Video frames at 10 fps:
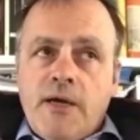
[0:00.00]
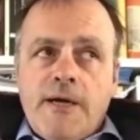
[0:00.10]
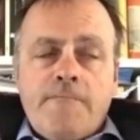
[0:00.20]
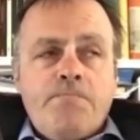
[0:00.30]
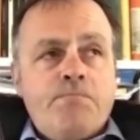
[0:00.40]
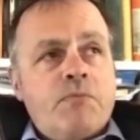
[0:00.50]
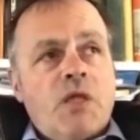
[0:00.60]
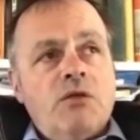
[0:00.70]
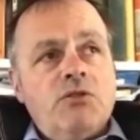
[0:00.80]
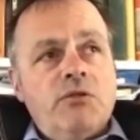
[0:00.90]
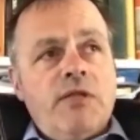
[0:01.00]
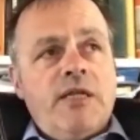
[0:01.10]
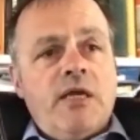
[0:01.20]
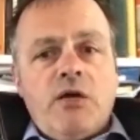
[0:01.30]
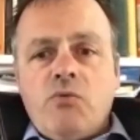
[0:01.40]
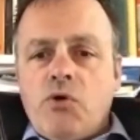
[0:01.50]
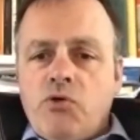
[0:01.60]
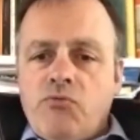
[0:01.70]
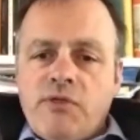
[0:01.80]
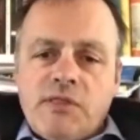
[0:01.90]
Do they know
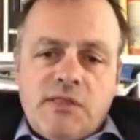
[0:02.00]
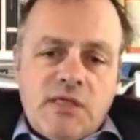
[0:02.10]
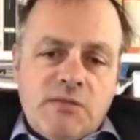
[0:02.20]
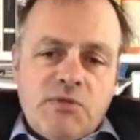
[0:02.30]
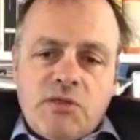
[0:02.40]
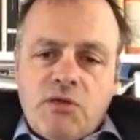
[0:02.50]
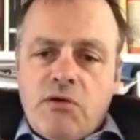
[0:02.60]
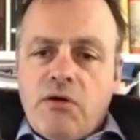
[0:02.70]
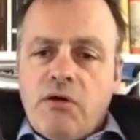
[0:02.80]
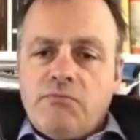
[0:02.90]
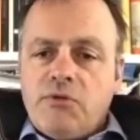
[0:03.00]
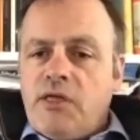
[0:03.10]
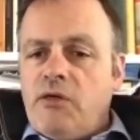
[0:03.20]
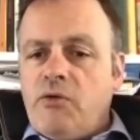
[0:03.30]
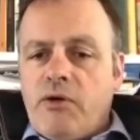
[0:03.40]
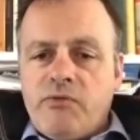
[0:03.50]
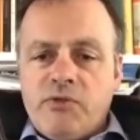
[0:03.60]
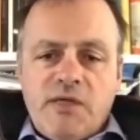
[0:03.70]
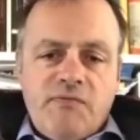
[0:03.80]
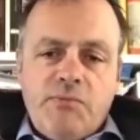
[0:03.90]
what your risk assessments are? Do they know your health
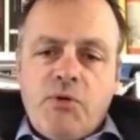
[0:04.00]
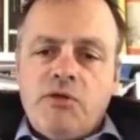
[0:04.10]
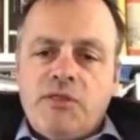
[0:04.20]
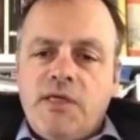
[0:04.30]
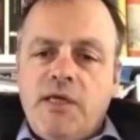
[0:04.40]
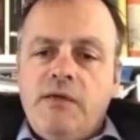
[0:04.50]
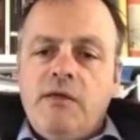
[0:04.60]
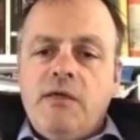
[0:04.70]
and safety policy?